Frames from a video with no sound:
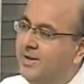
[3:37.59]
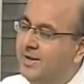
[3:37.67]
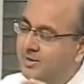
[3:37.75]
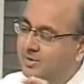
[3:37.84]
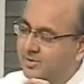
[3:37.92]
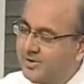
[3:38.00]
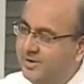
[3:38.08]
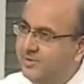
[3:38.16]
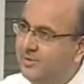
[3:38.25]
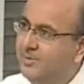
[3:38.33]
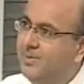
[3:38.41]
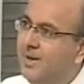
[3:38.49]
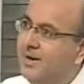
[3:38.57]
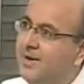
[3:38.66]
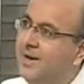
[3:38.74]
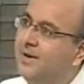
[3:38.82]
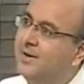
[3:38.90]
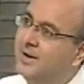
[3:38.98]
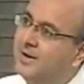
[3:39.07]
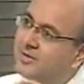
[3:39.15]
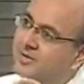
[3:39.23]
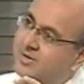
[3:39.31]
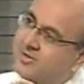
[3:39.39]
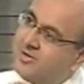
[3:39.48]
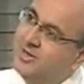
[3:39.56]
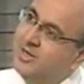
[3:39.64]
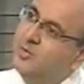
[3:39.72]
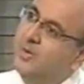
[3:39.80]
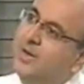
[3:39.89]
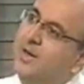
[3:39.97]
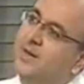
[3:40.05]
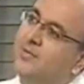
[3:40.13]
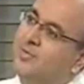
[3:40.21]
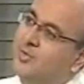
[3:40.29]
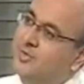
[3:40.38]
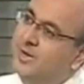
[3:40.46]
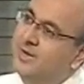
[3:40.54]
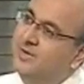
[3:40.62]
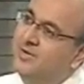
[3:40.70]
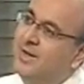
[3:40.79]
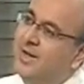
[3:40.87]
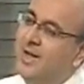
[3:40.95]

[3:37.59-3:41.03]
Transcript: that goes into the blood and targets the CD20 lymphocytes.